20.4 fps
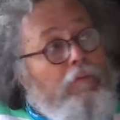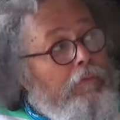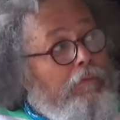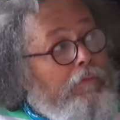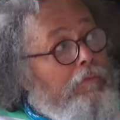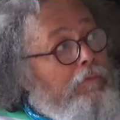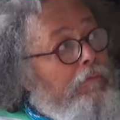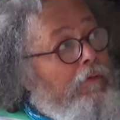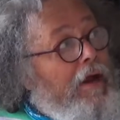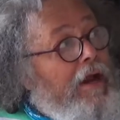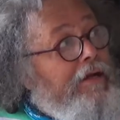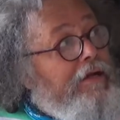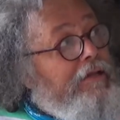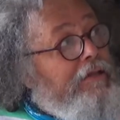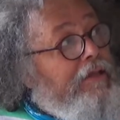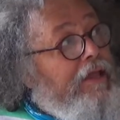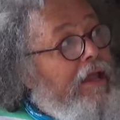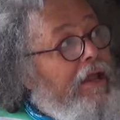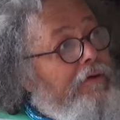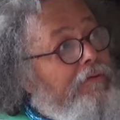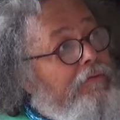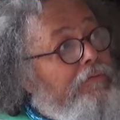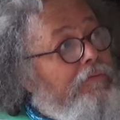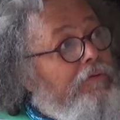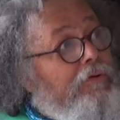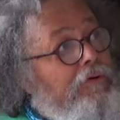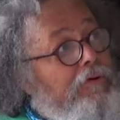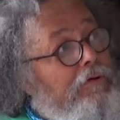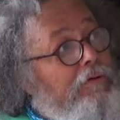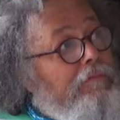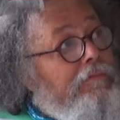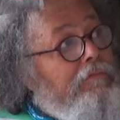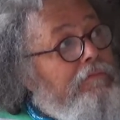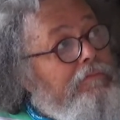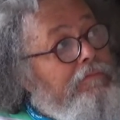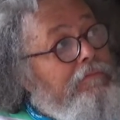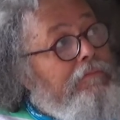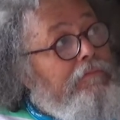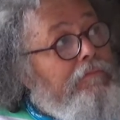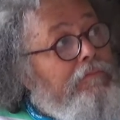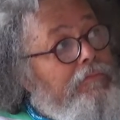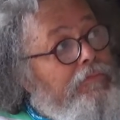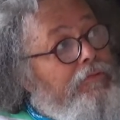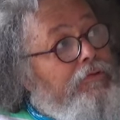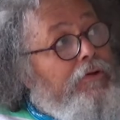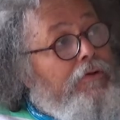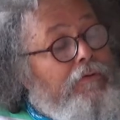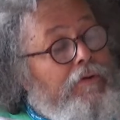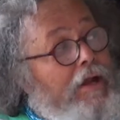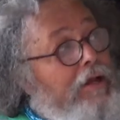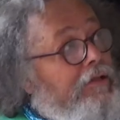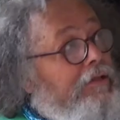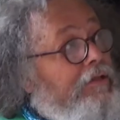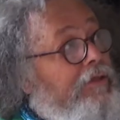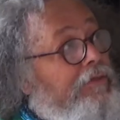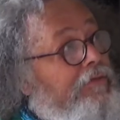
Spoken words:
Right in that room, directly